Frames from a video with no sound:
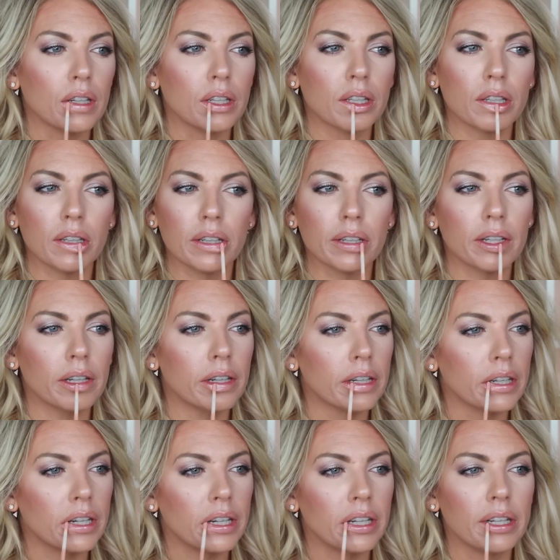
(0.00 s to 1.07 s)
it's probably
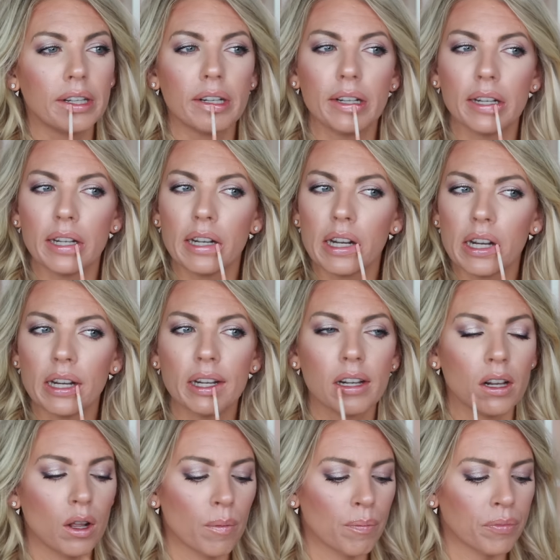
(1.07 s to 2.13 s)
coming off.
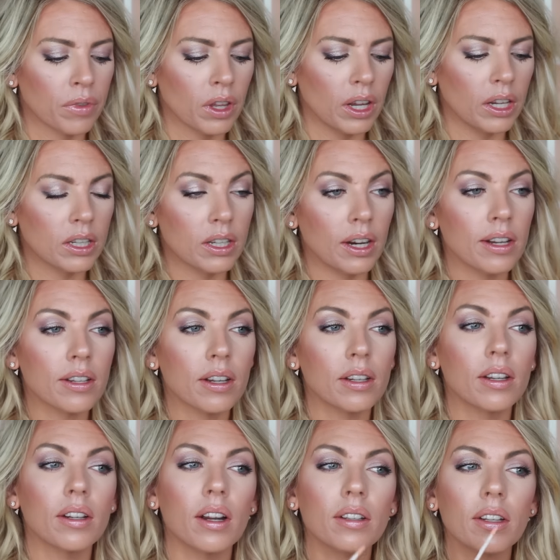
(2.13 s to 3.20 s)
It's nice
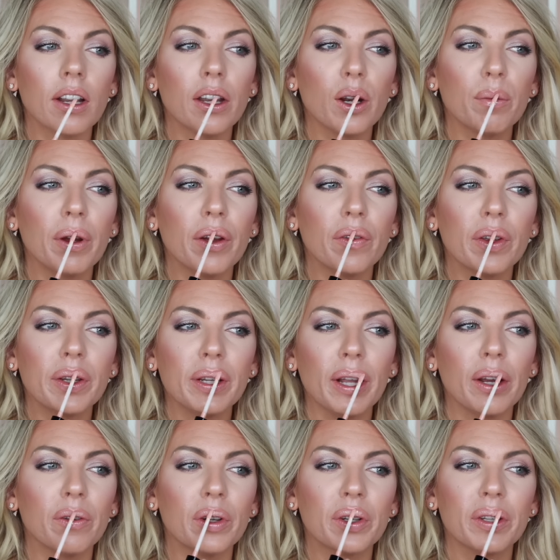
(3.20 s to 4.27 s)
because it doesn't get on my
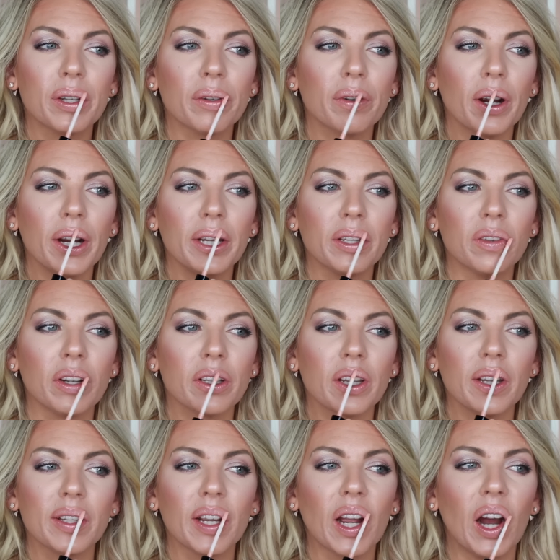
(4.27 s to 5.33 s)
Invisalign, which surprised me because
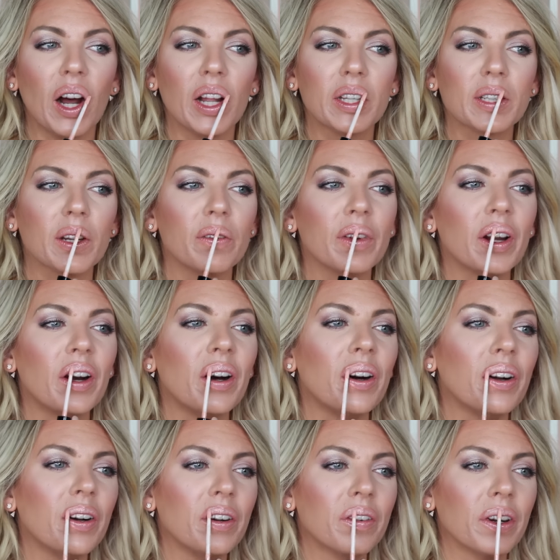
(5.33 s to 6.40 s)
I was like, oh, it's going to be
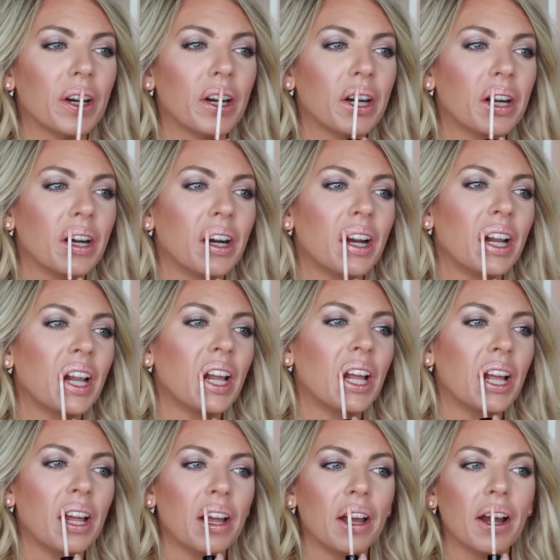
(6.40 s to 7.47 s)
all over.
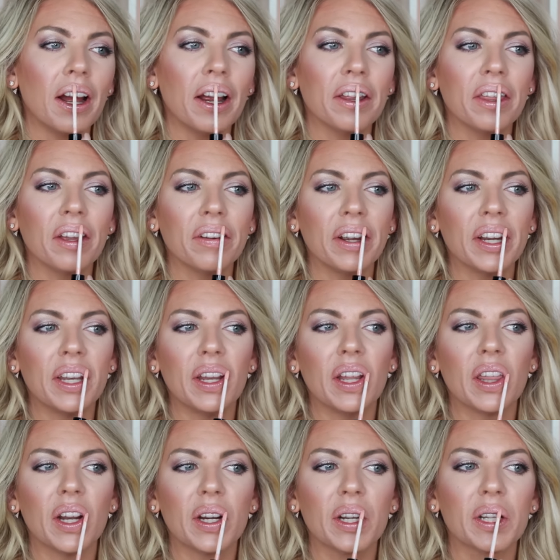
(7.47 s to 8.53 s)
I think my
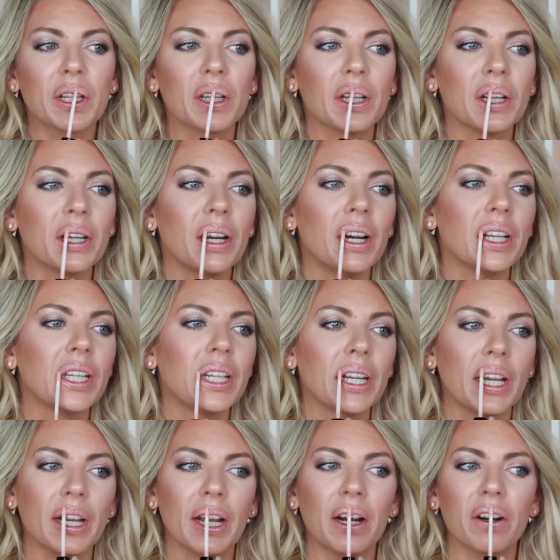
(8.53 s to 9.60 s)
teeth are just not
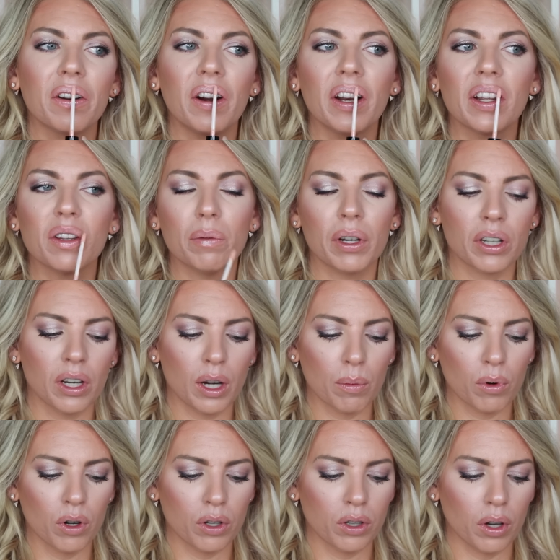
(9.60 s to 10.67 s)
sticking out quite as much
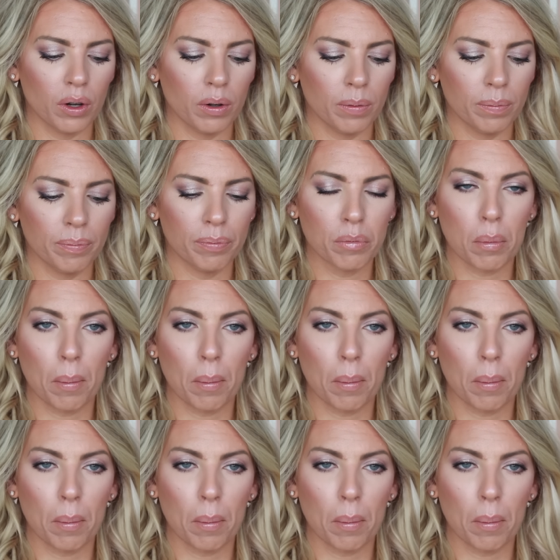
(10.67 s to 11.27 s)
anymore, so